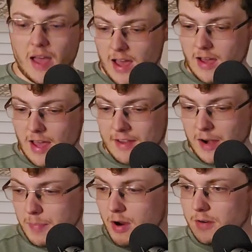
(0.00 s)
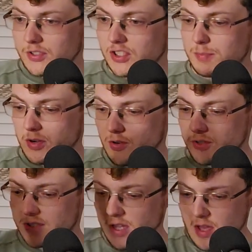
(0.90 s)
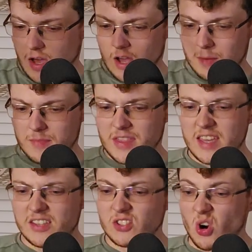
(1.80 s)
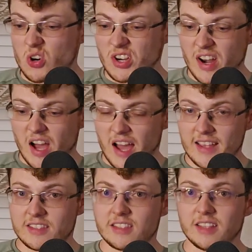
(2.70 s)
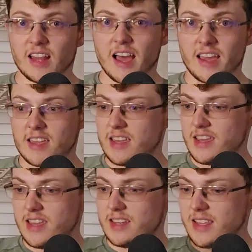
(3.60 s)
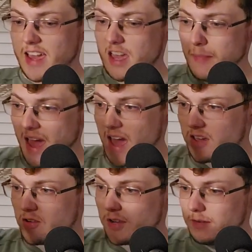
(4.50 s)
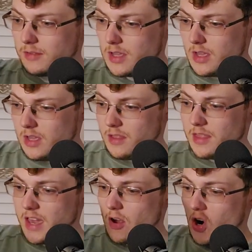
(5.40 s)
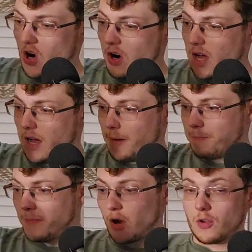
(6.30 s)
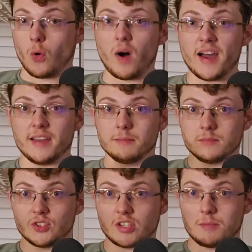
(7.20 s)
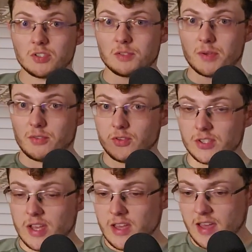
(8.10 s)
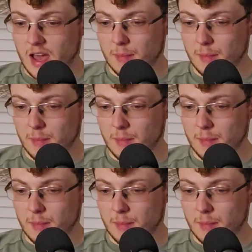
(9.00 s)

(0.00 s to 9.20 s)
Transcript: up, I've got a pair of suspenders. These are not like in-game accurate. They are the Y-shaped suspenders.